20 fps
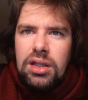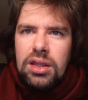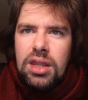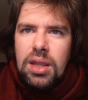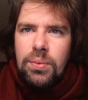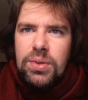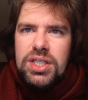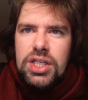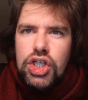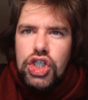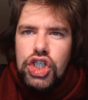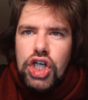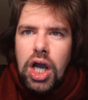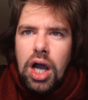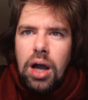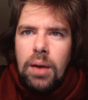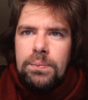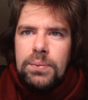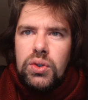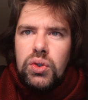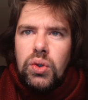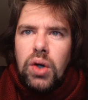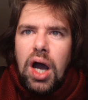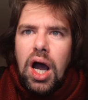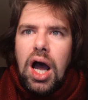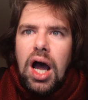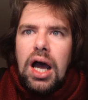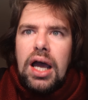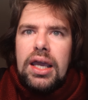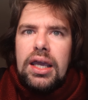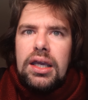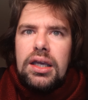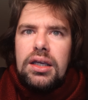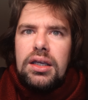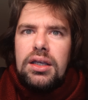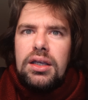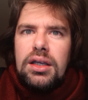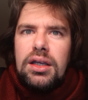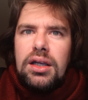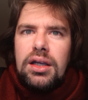There was a sharp cry,
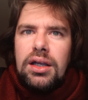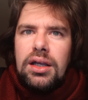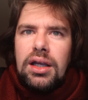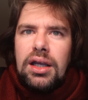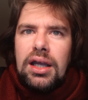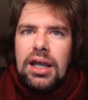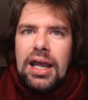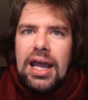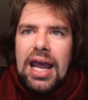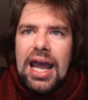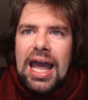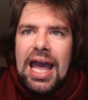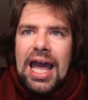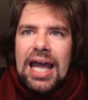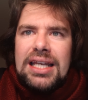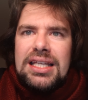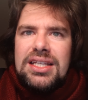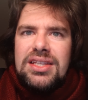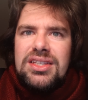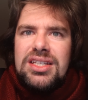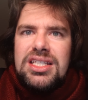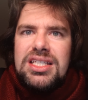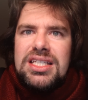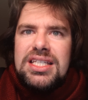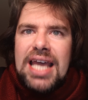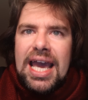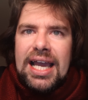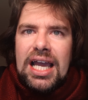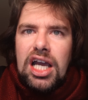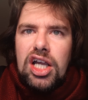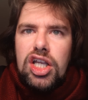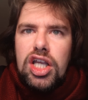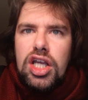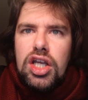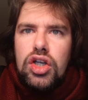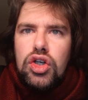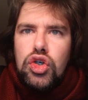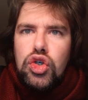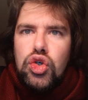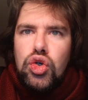and the dagger
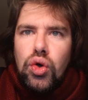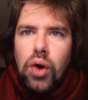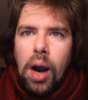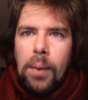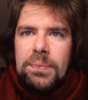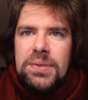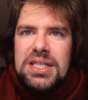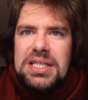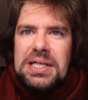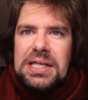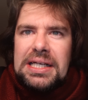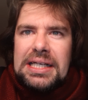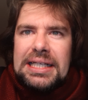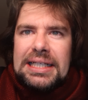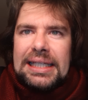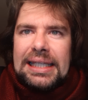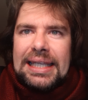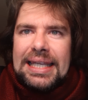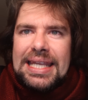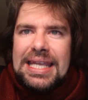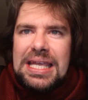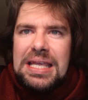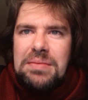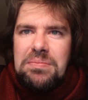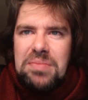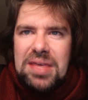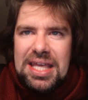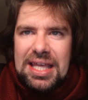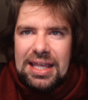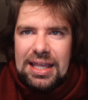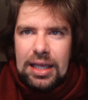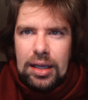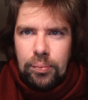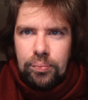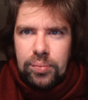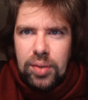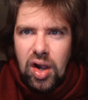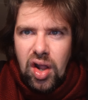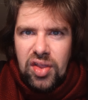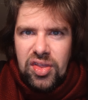dropped gleaming
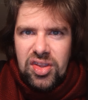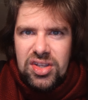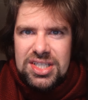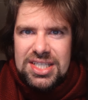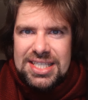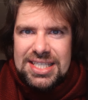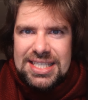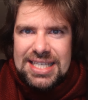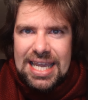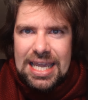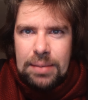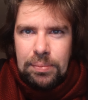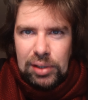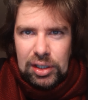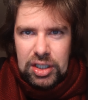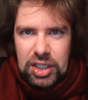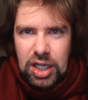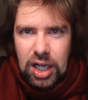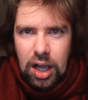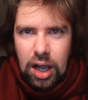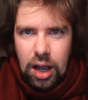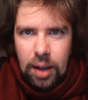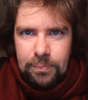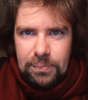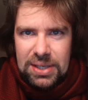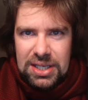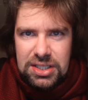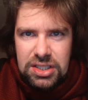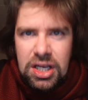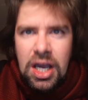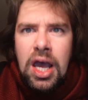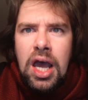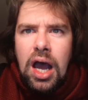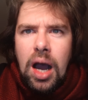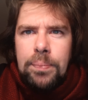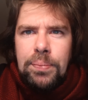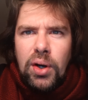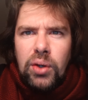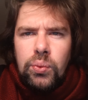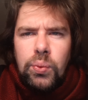upon the sable carpet,
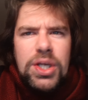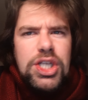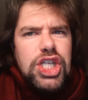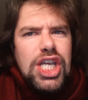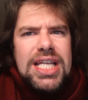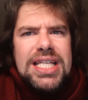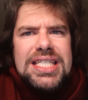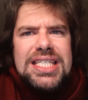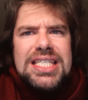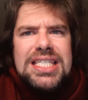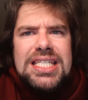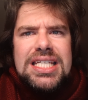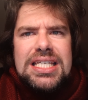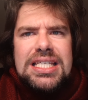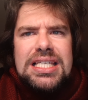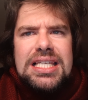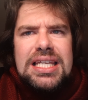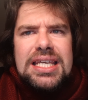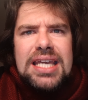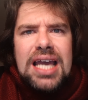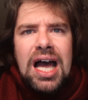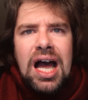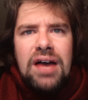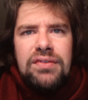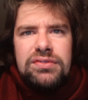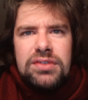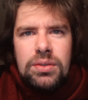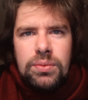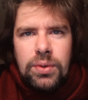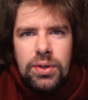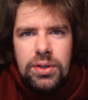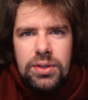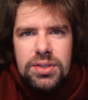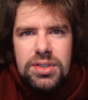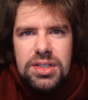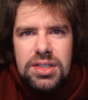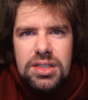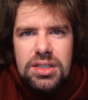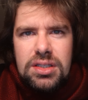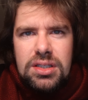upon which instantly
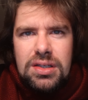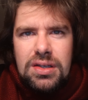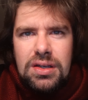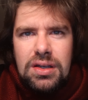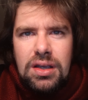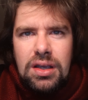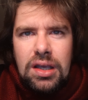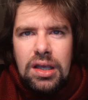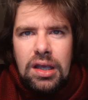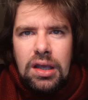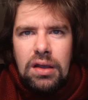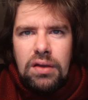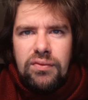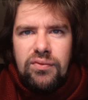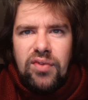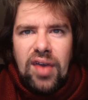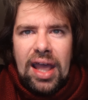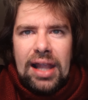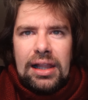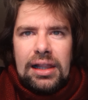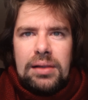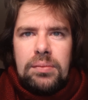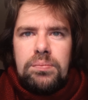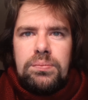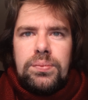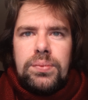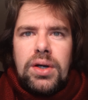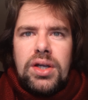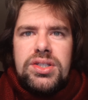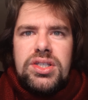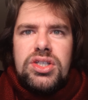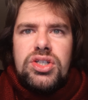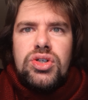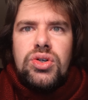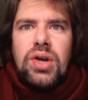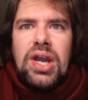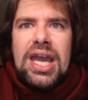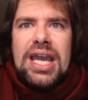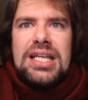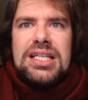afterwards fell
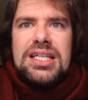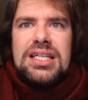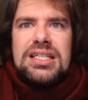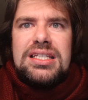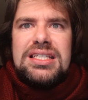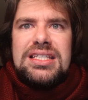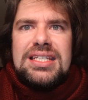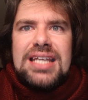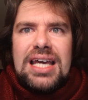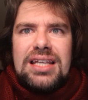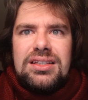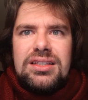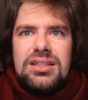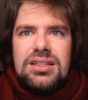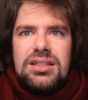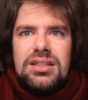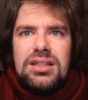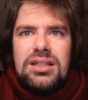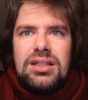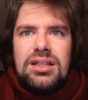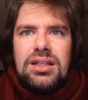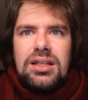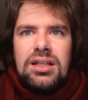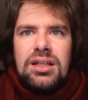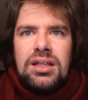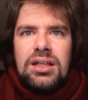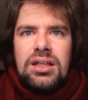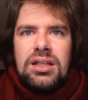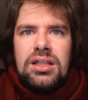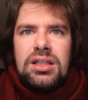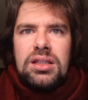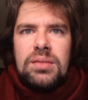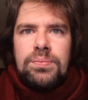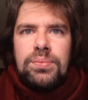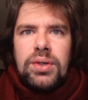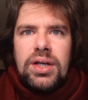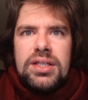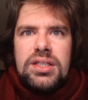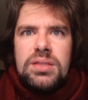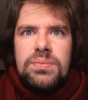prostrate in death the
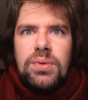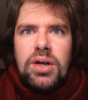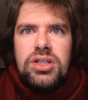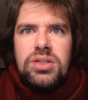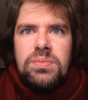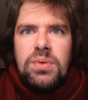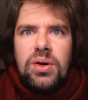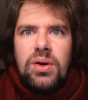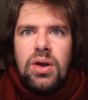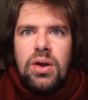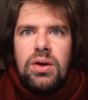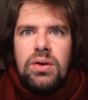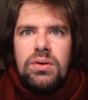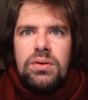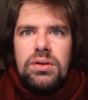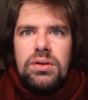Prince Prospero.